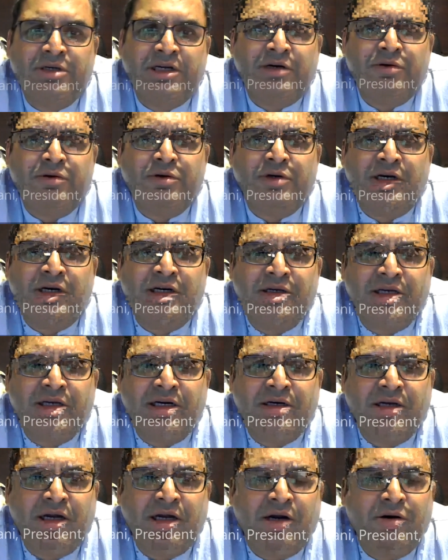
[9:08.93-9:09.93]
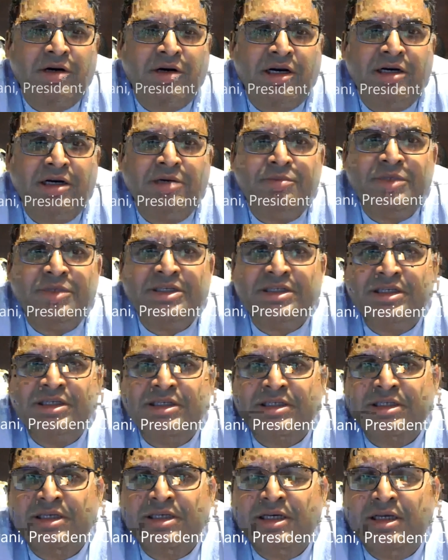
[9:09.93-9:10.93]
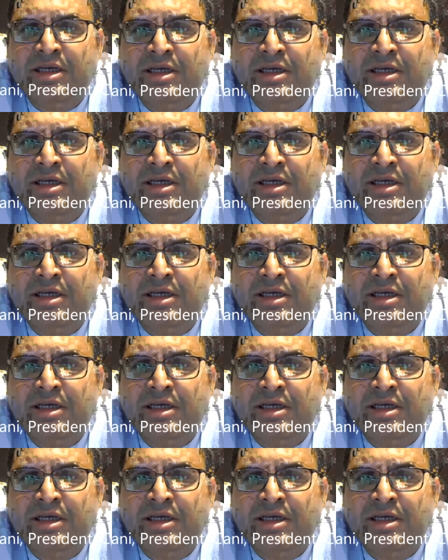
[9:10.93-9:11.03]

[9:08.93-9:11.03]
how to run a business